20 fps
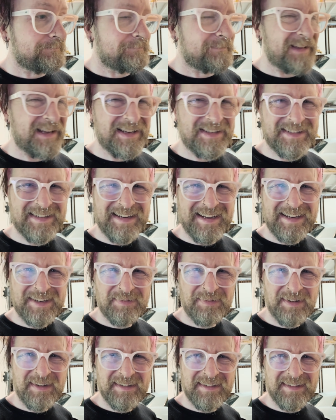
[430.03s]
Catch you
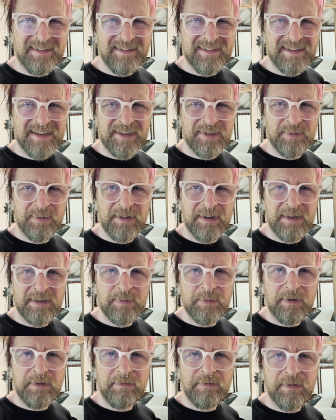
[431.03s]
next one. Catch you on the next
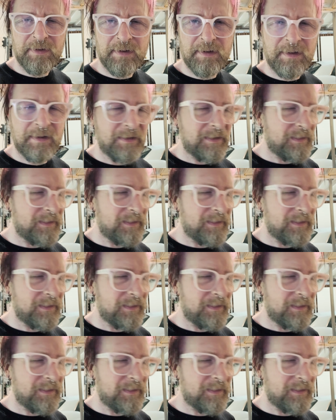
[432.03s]
one for